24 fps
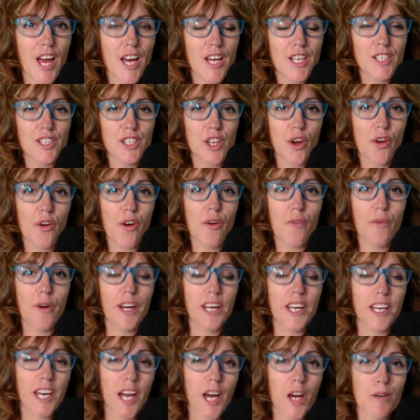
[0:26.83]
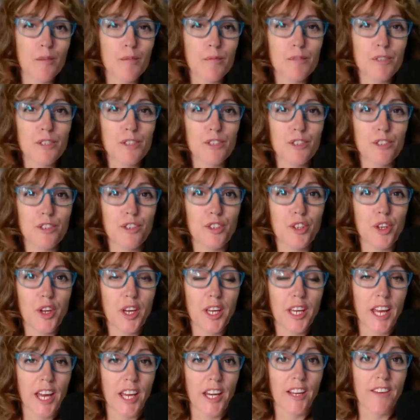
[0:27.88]
So when it comes to
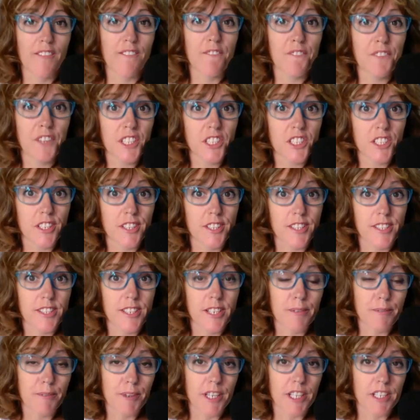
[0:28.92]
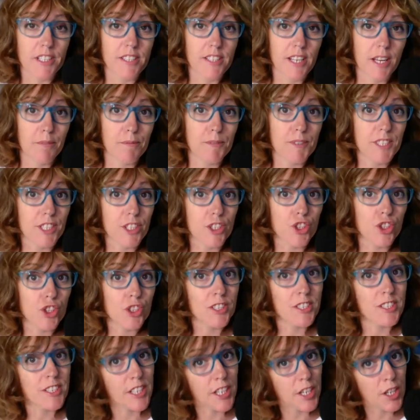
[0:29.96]
getting featured snippets and position
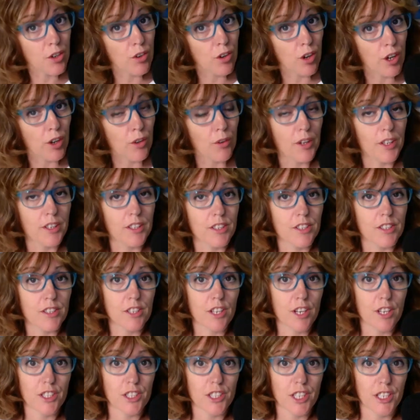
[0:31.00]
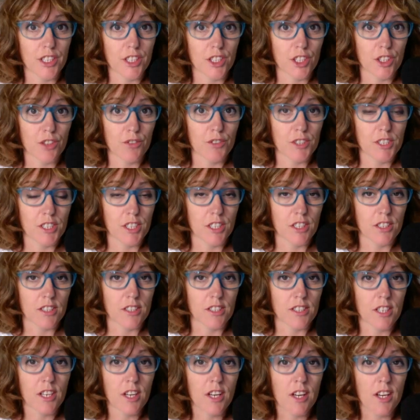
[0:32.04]
zero in the search engine results,